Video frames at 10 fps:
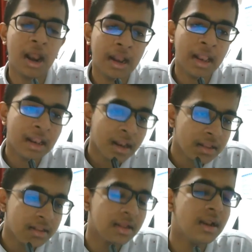and
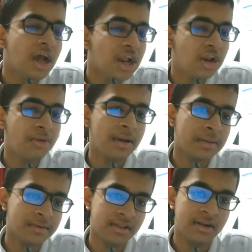another 2
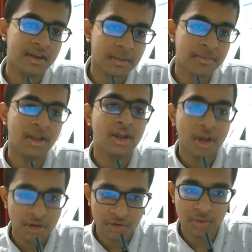megapixel depth
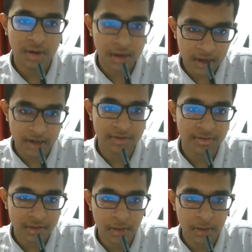shooting lens.